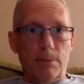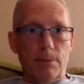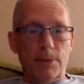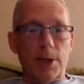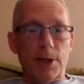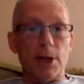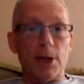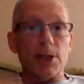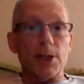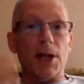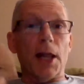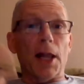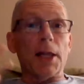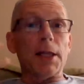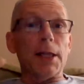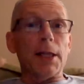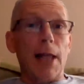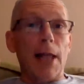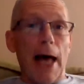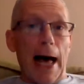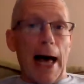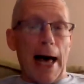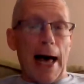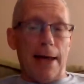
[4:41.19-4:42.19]
There's a
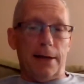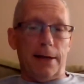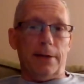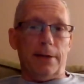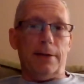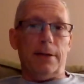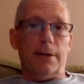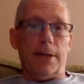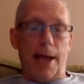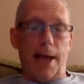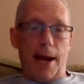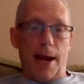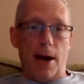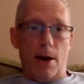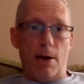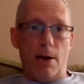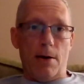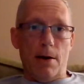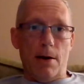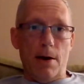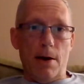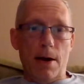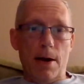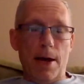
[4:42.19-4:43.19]
lot
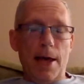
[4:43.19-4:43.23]
there,